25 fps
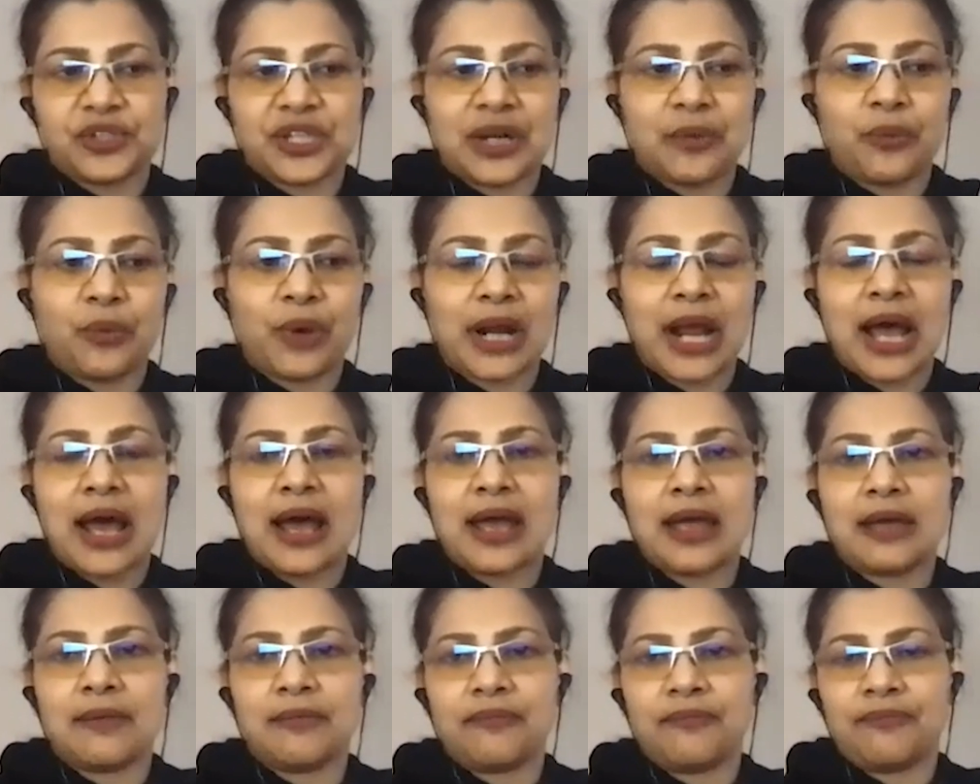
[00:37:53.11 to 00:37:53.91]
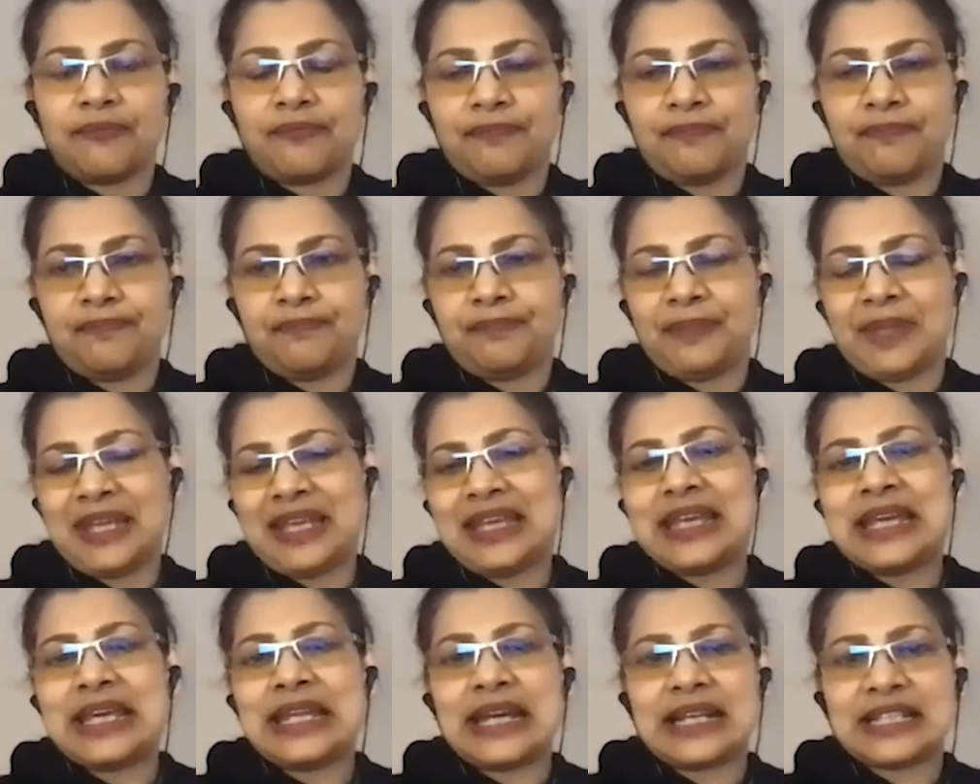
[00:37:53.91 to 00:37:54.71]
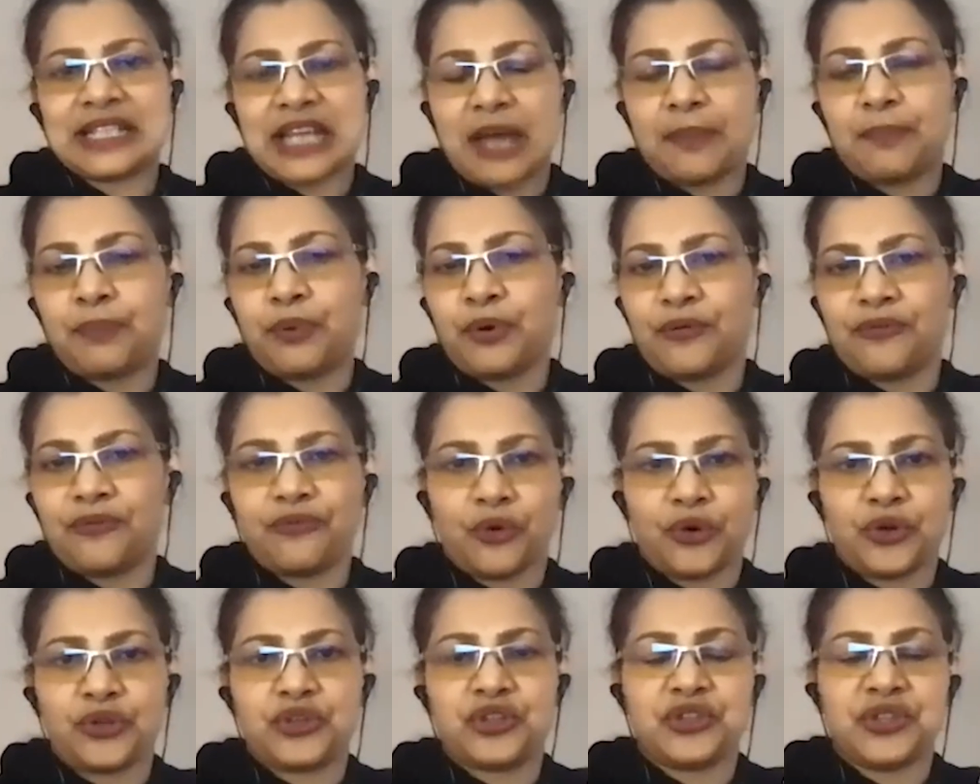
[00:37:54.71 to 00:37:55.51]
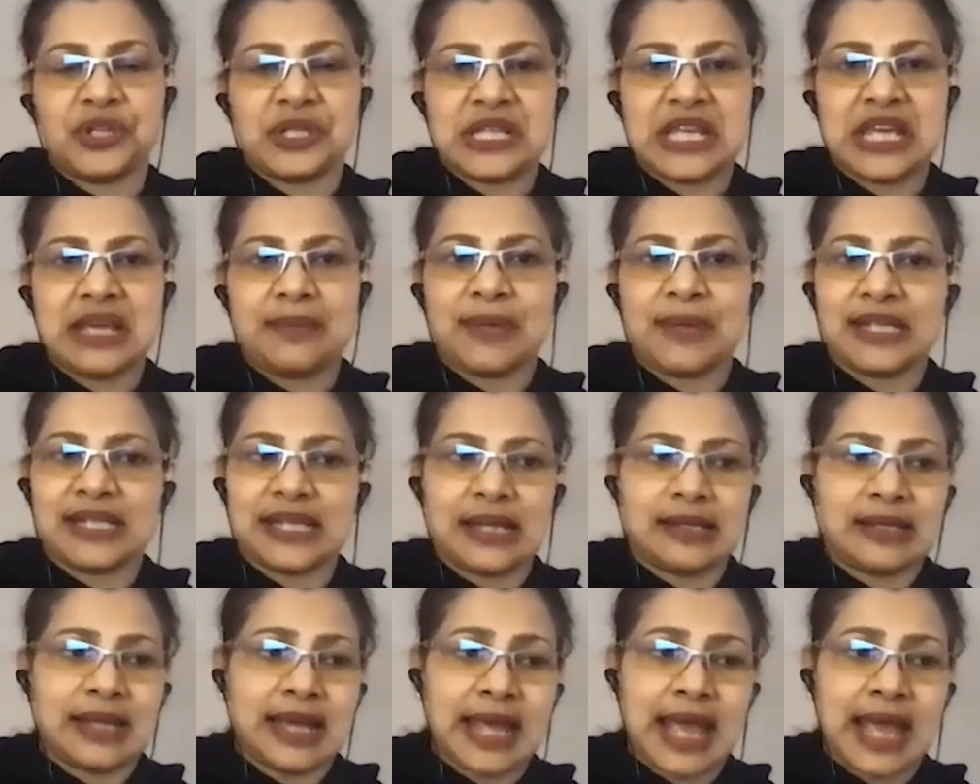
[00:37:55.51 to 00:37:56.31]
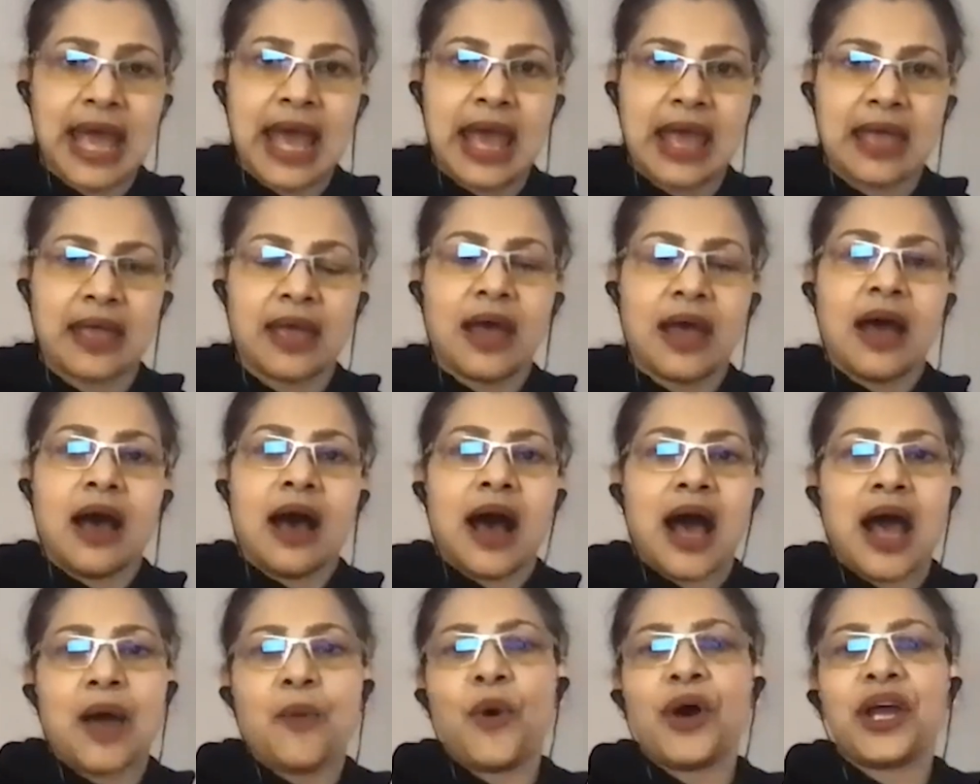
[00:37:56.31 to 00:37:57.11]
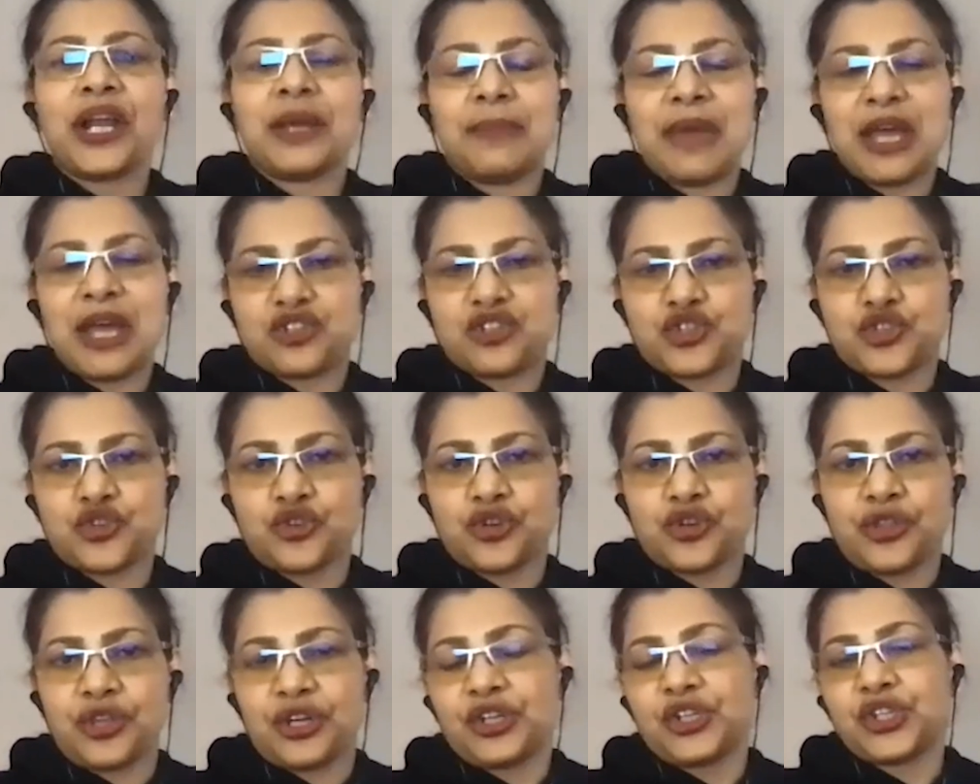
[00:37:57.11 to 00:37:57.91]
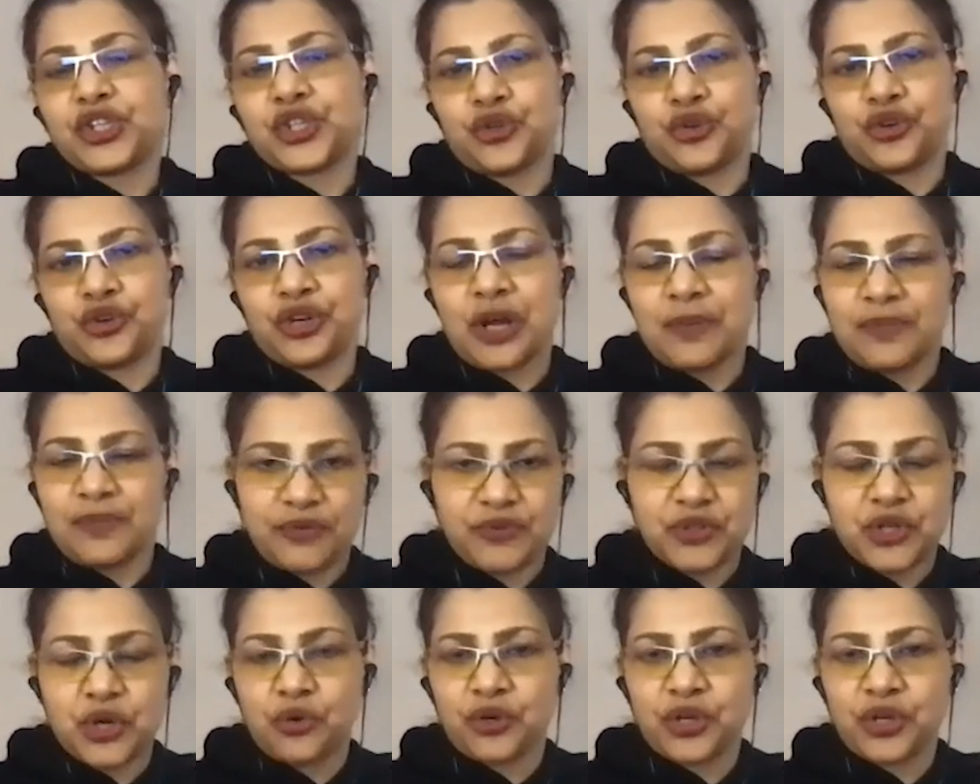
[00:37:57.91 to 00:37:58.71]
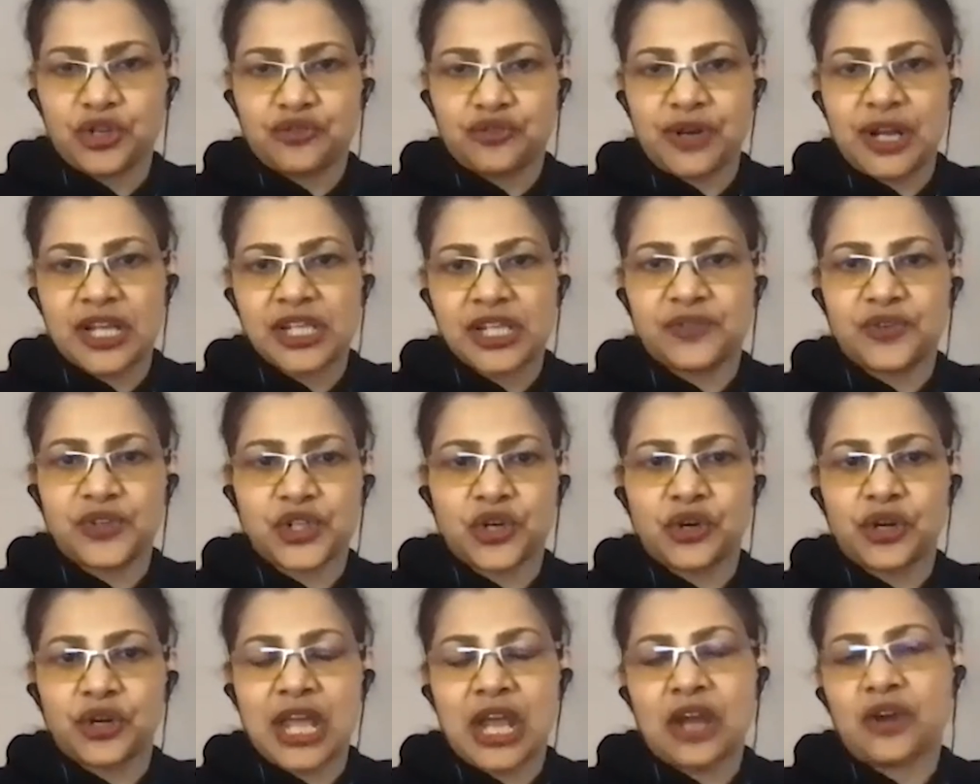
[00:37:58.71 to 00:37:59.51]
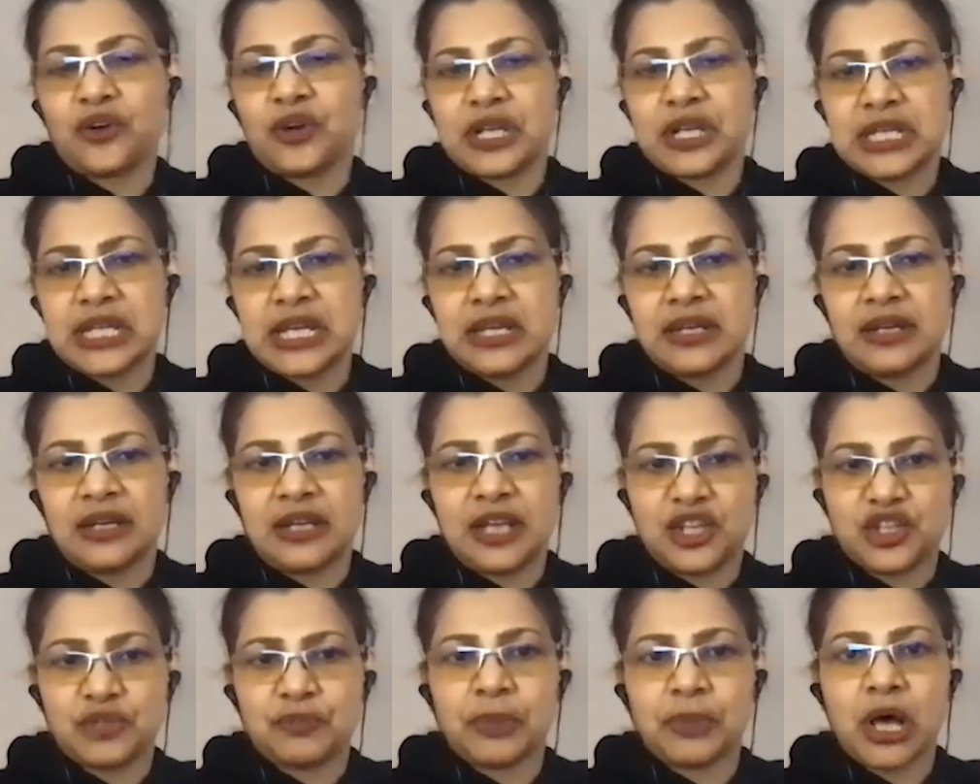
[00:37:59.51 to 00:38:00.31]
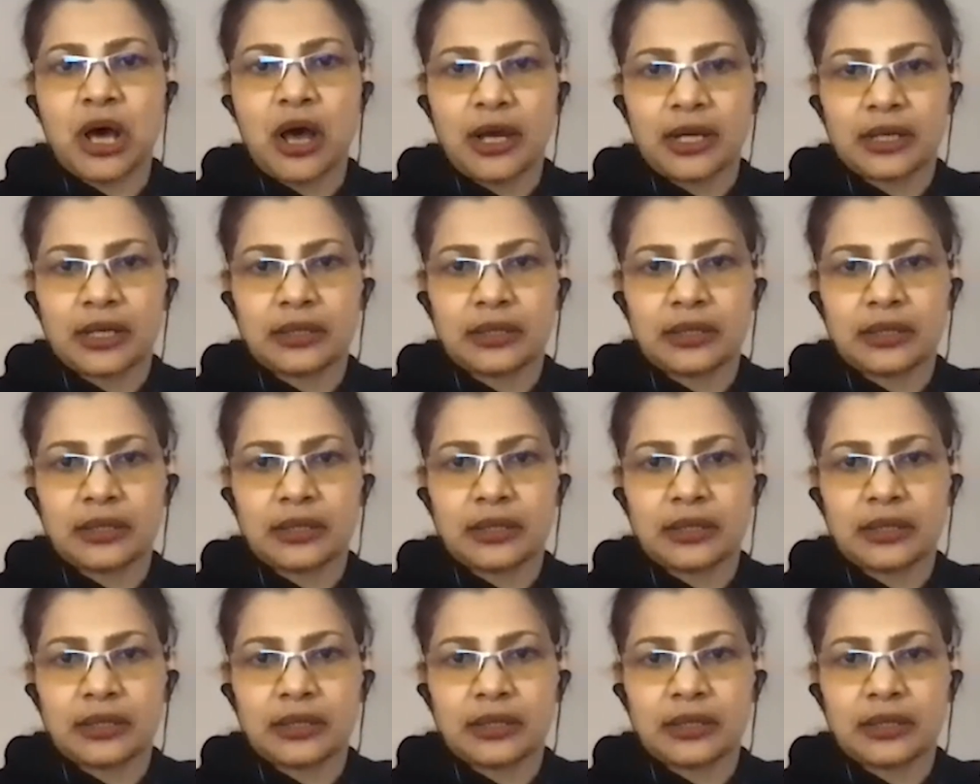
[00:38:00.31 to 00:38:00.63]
And what I the edict I put forth to the team is that like, hey, I want to make sure that a certain number of token transfers are guaranteed in each block